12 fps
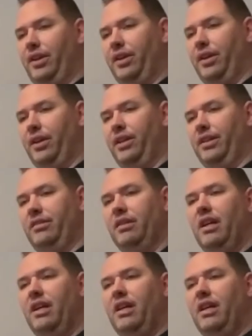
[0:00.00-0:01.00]
the third,
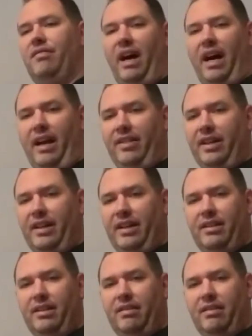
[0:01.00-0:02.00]
divide
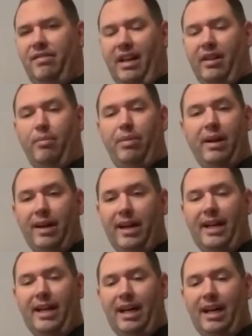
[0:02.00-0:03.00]
the
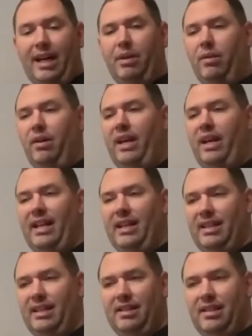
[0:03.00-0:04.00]
period up. You look at
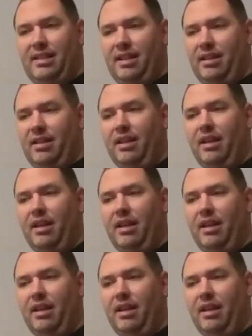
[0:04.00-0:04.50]
it into